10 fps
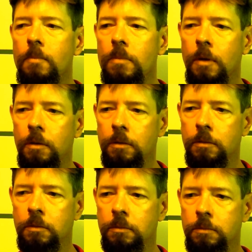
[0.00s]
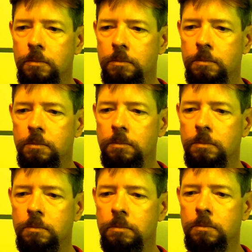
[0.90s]

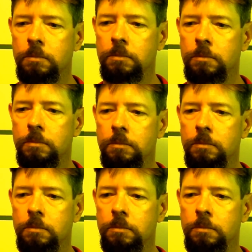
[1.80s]
Nobody speaks.